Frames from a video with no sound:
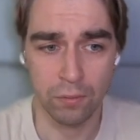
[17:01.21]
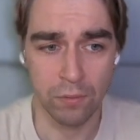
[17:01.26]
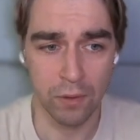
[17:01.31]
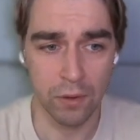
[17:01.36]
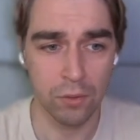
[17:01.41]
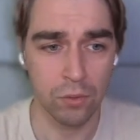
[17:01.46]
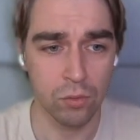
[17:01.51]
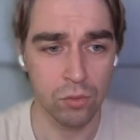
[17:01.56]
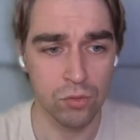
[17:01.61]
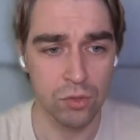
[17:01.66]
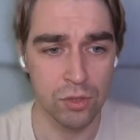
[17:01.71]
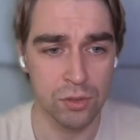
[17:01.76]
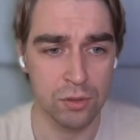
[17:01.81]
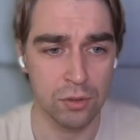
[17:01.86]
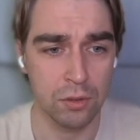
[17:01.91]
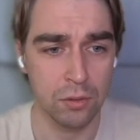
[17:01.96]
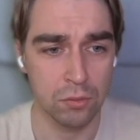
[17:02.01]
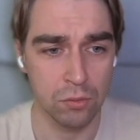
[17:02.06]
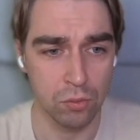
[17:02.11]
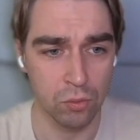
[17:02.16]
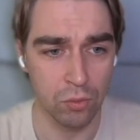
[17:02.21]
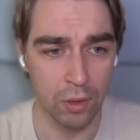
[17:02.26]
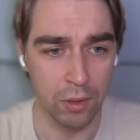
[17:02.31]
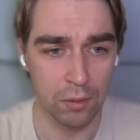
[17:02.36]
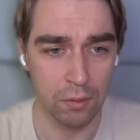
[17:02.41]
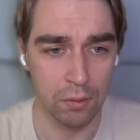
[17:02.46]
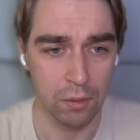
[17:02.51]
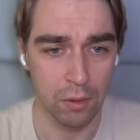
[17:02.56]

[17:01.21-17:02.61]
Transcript: Then you just need to write